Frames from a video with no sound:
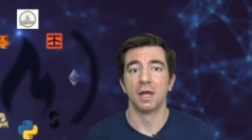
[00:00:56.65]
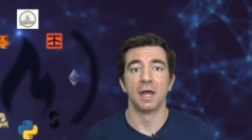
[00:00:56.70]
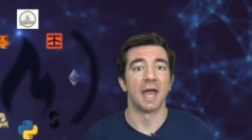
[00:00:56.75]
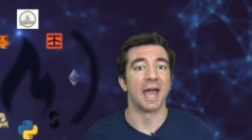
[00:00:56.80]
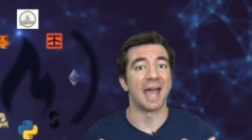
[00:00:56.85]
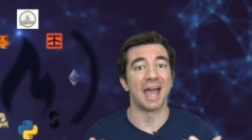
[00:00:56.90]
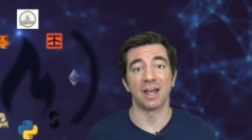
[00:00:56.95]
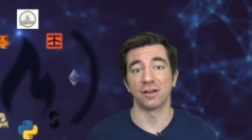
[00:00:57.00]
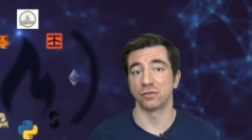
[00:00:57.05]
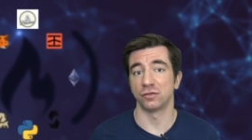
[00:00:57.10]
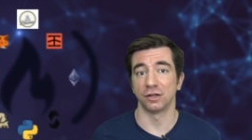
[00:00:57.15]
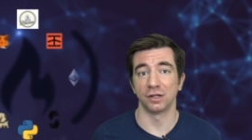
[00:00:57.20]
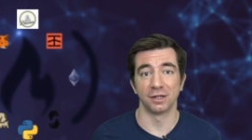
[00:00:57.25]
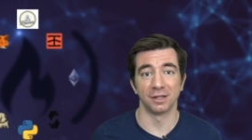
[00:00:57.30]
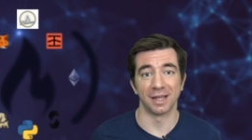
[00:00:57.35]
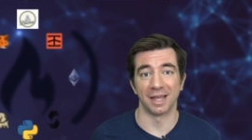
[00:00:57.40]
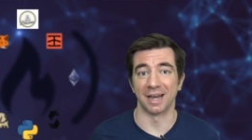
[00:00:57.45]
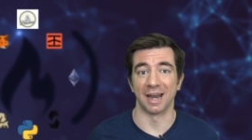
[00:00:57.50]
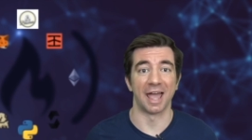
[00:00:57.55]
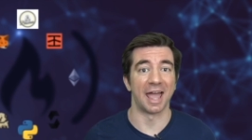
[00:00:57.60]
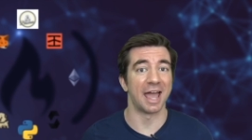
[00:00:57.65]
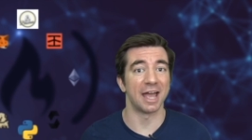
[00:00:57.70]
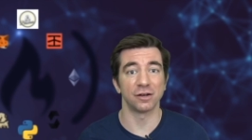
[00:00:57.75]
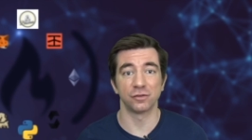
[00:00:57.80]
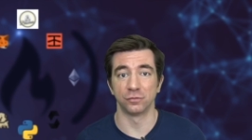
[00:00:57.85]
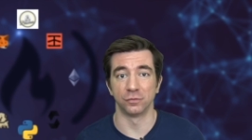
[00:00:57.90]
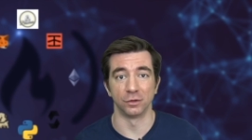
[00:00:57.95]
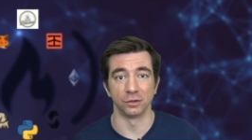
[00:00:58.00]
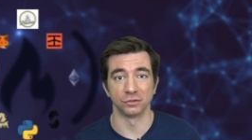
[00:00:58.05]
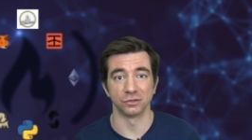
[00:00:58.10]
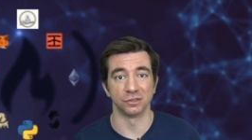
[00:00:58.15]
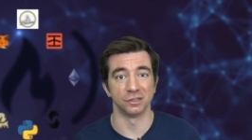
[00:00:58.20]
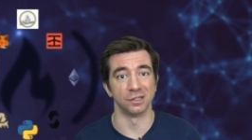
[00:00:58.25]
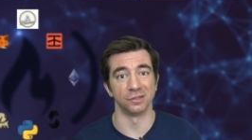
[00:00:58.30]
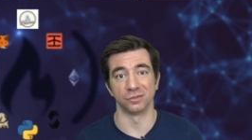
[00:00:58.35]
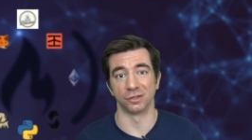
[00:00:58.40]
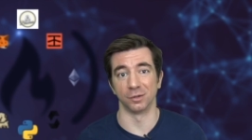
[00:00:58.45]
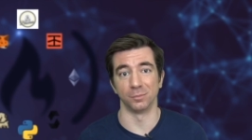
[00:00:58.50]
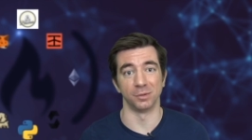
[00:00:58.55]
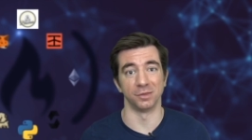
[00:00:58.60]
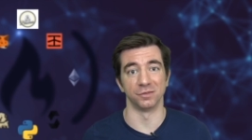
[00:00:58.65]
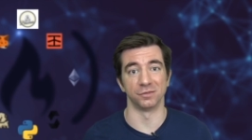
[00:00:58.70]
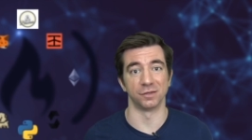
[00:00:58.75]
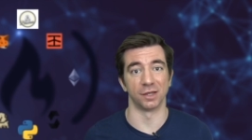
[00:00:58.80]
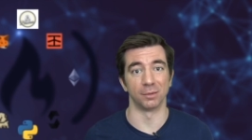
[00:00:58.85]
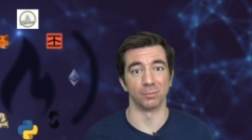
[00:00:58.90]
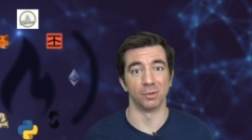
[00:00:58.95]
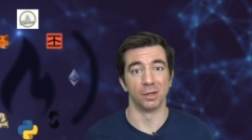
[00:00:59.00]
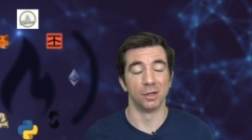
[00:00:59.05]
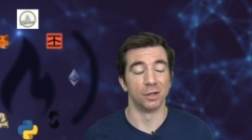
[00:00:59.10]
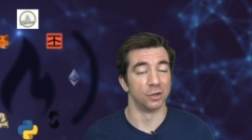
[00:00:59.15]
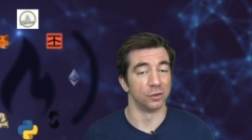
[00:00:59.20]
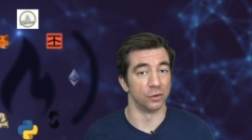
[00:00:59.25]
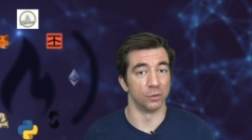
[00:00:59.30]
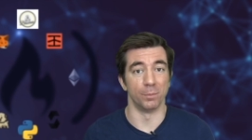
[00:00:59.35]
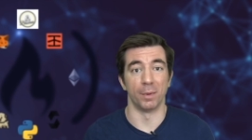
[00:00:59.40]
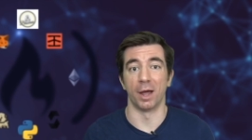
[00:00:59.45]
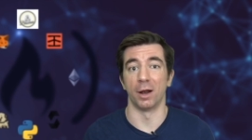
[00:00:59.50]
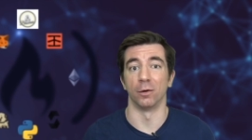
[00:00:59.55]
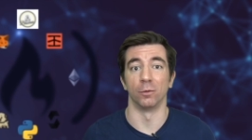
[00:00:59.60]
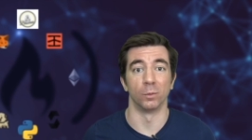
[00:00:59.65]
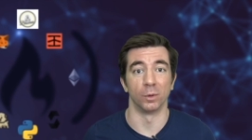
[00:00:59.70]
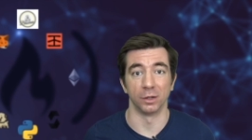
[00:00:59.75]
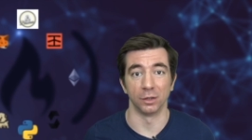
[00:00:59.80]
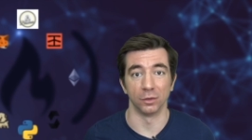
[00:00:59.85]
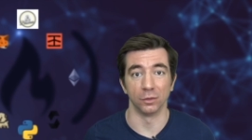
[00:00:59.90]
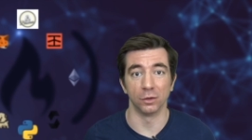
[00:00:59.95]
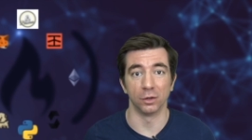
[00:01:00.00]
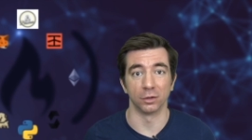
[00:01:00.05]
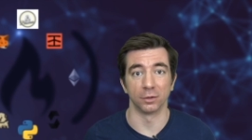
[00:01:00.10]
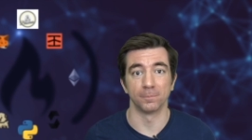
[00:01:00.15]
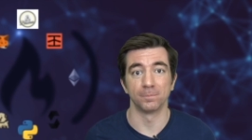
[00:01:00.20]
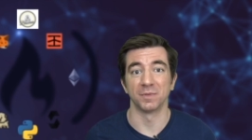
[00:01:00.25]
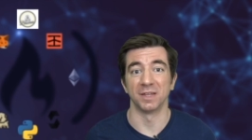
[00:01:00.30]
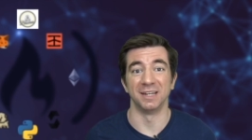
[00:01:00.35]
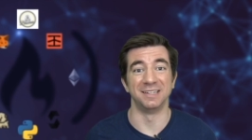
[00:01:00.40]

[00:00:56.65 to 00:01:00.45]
Hashing and a hash function is going to be the same no matter where you look. A